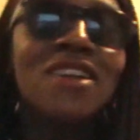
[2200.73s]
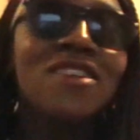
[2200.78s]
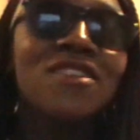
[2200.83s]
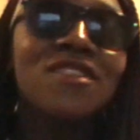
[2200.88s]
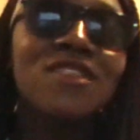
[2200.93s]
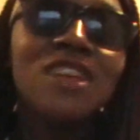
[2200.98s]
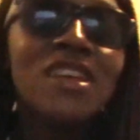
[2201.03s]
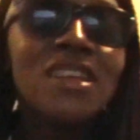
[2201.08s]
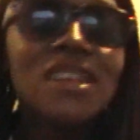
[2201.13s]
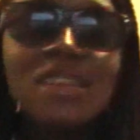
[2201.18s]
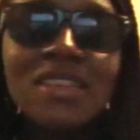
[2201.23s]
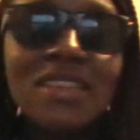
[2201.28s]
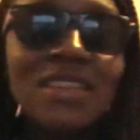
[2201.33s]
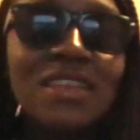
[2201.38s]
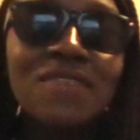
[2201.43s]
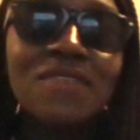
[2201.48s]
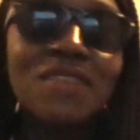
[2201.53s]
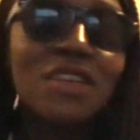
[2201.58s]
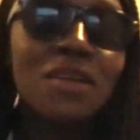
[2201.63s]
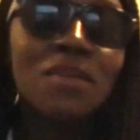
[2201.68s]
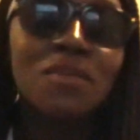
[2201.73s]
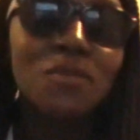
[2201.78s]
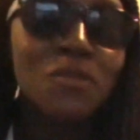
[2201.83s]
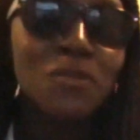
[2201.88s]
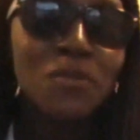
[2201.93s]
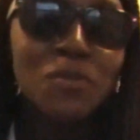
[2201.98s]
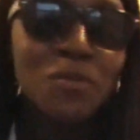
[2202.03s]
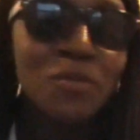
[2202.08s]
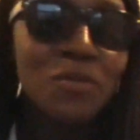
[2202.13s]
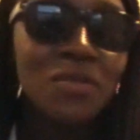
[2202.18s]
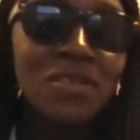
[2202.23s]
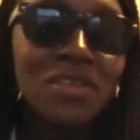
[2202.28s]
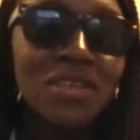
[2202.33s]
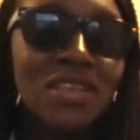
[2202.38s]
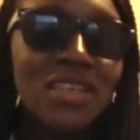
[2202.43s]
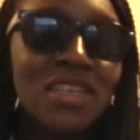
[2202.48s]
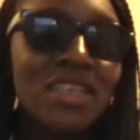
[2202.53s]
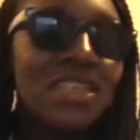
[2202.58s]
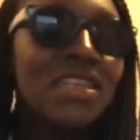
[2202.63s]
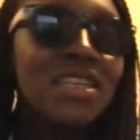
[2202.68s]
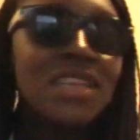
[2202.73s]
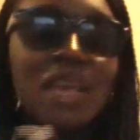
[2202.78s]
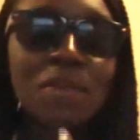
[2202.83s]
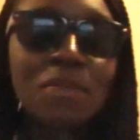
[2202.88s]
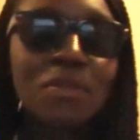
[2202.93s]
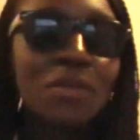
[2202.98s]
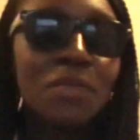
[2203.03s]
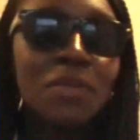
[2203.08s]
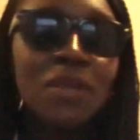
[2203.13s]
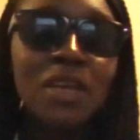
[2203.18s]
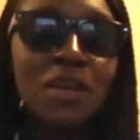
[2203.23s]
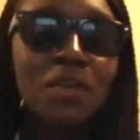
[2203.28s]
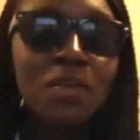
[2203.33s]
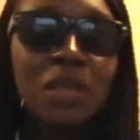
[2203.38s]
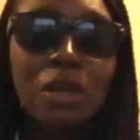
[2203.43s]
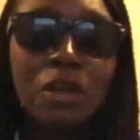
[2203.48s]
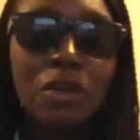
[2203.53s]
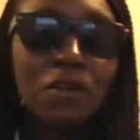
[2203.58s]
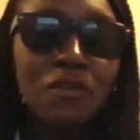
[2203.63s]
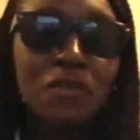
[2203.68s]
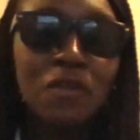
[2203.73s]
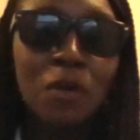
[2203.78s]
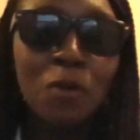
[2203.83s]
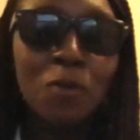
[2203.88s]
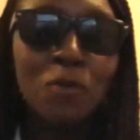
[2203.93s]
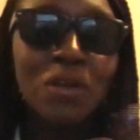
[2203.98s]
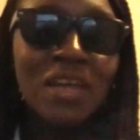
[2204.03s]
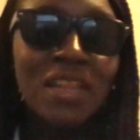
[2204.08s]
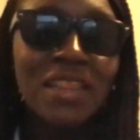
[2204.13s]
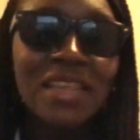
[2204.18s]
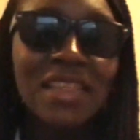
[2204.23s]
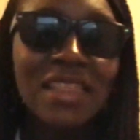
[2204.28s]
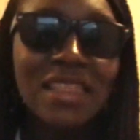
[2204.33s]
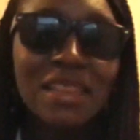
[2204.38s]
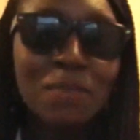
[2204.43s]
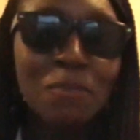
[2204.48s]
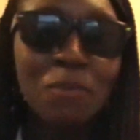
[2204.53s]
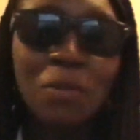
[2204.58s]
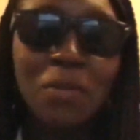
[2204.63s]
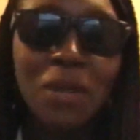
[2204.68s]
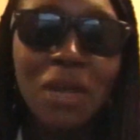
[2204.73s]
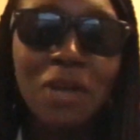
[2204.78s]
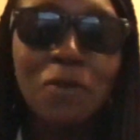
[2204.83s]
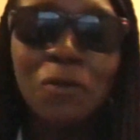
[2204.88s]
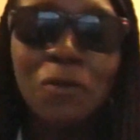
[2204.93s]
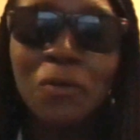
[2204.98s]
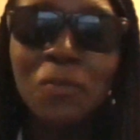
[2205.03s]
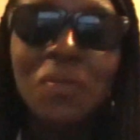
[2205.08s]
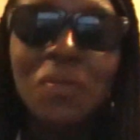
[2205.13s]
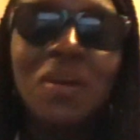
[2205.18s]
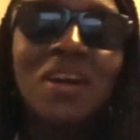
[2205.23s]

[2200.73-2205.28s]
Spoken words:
Shannon didn't even come to school. She came to pick up like her phone and then went back home.